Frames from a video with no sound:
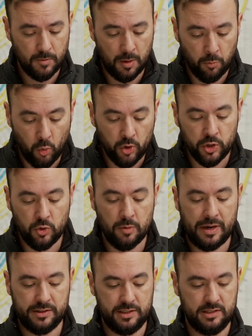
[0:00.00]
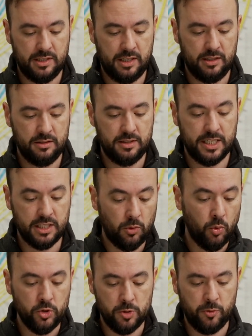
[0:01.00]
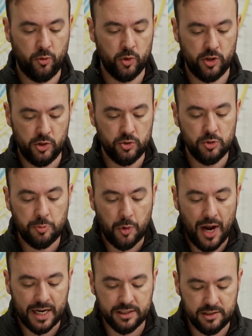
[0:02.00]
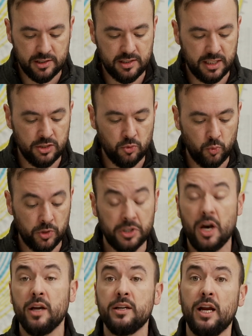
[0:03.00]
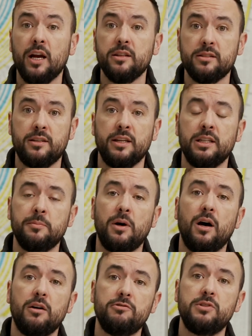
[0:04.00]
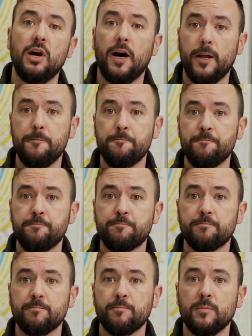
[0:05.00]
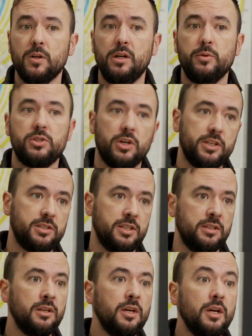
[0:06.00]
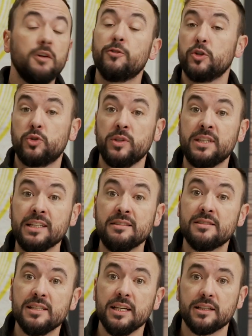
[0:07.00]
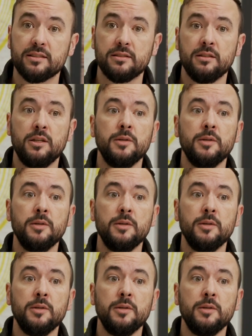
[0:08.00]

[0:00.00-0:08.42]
I'm warning you about these things, as I warned you before, that those who practice such things will not inherit the kingdom of God. Right? We saw this in 1 Corinthians 6.